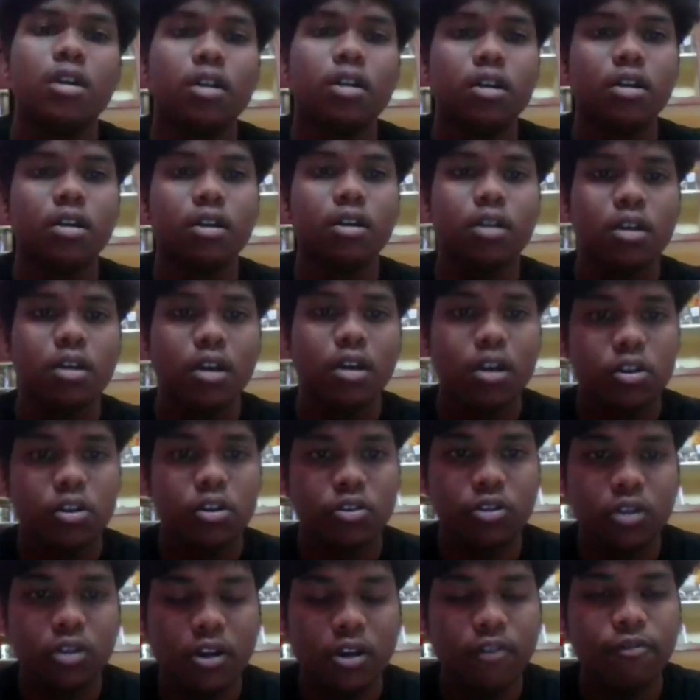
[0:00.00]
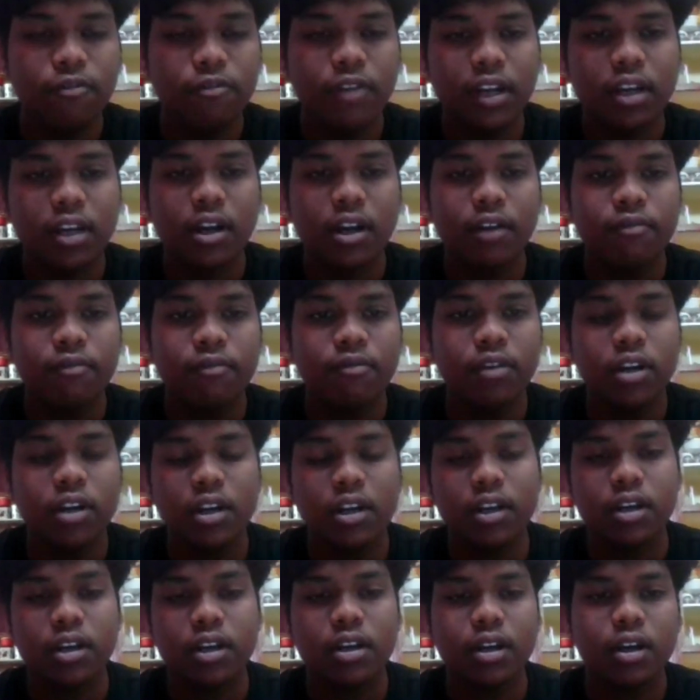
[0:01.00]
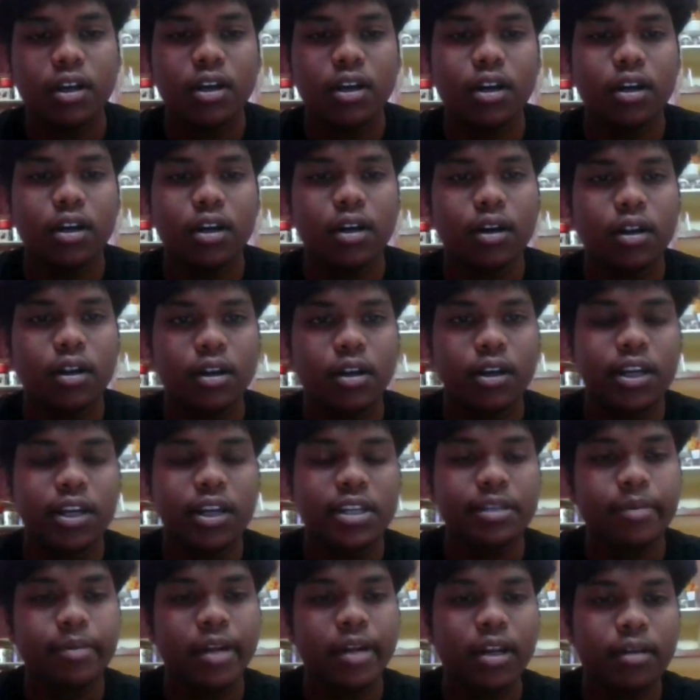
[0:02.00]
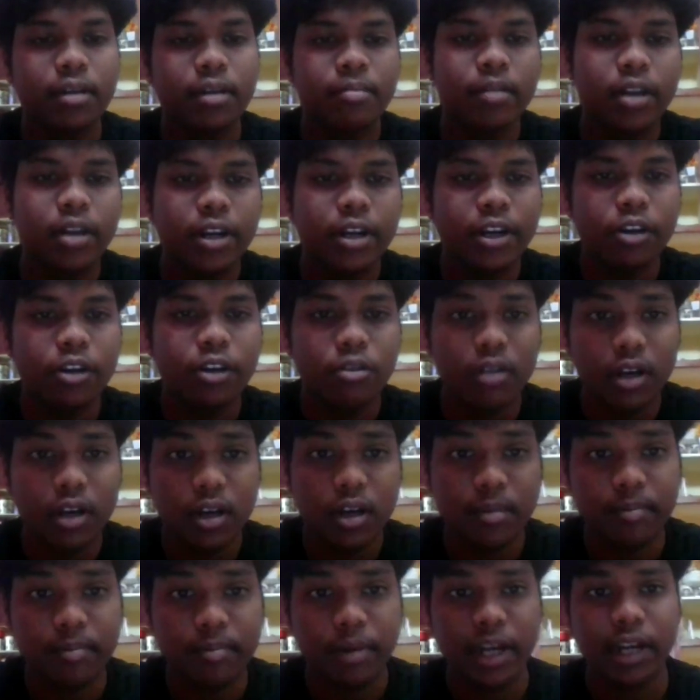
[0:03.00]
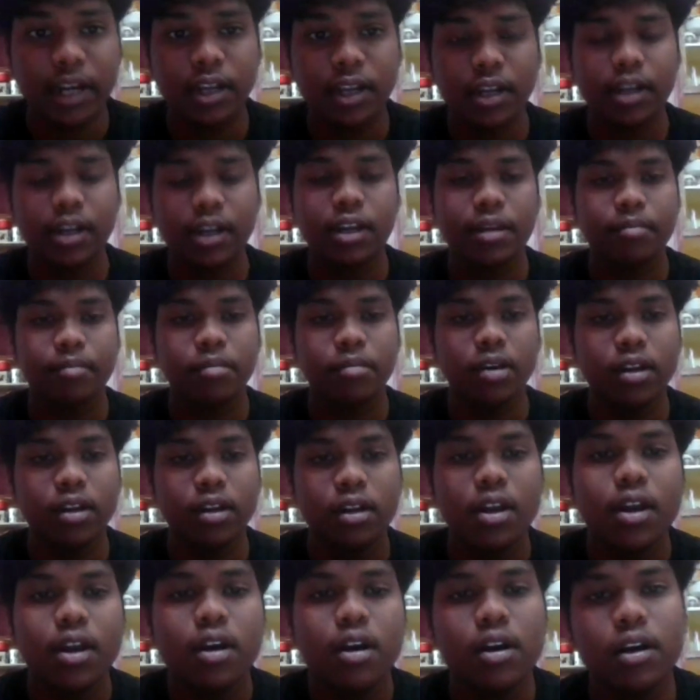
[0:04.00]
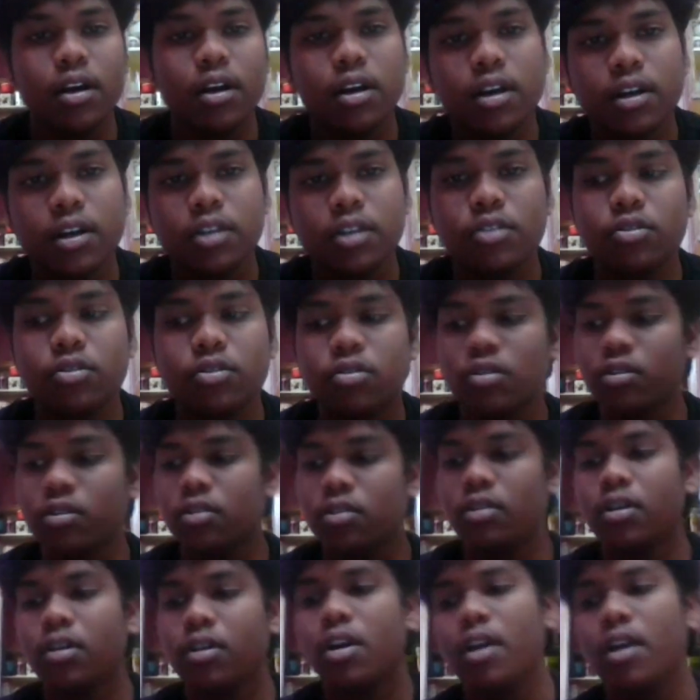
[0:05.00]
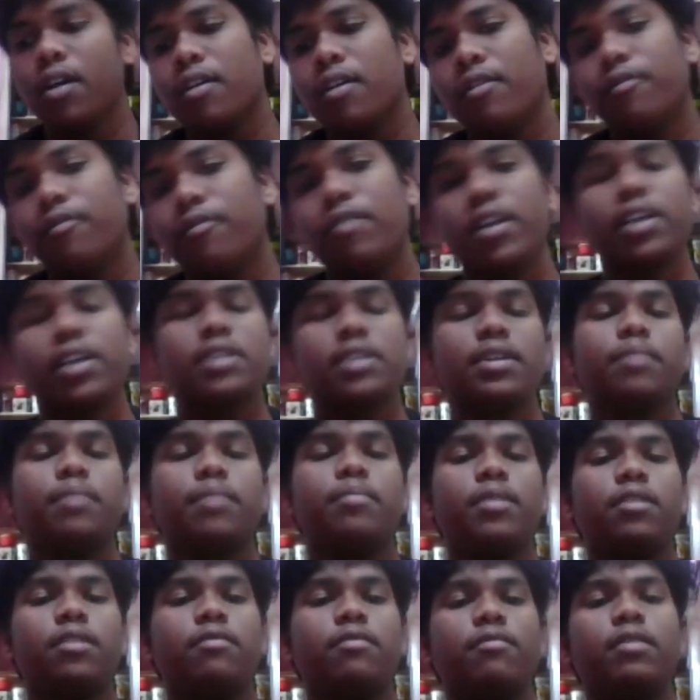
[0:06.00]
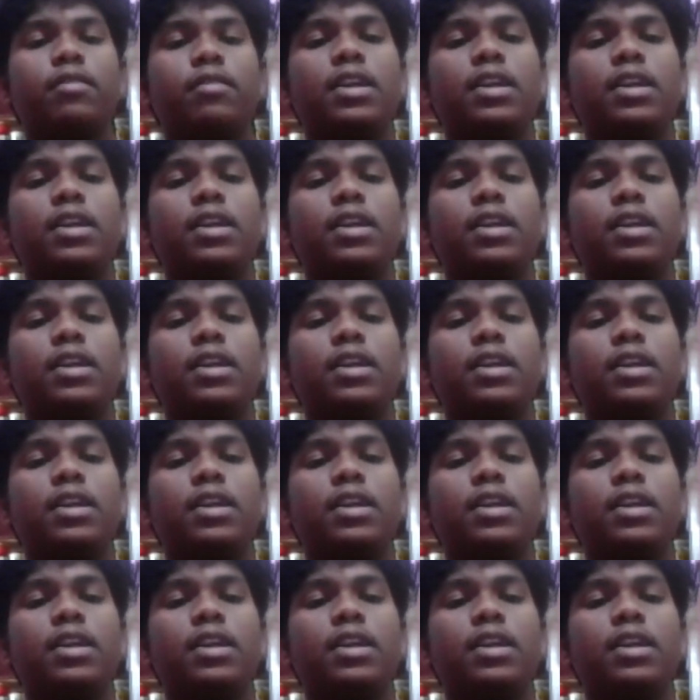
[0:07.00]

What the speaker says: So now we'll convert decimal number into a binary number. So for example, we'll take a